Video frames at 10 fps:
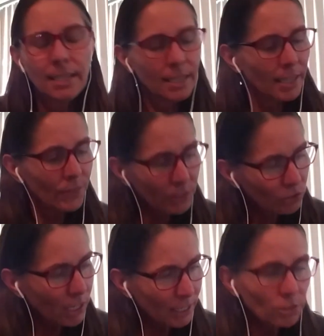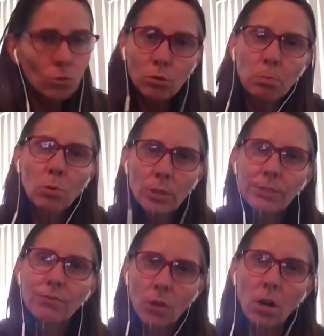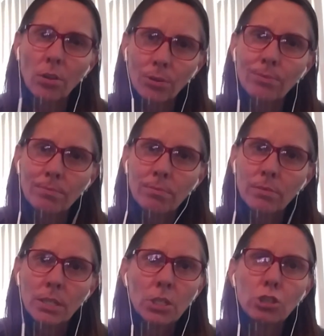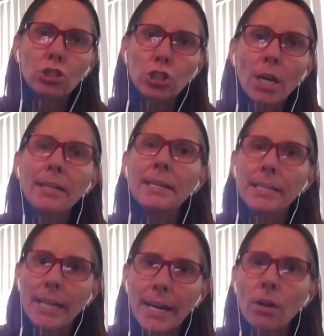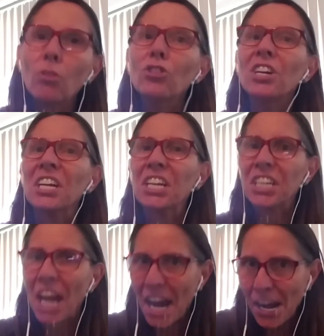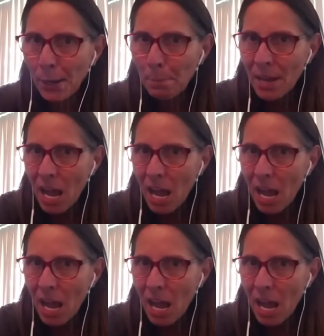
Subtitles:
And this high school boy's father shut down the game,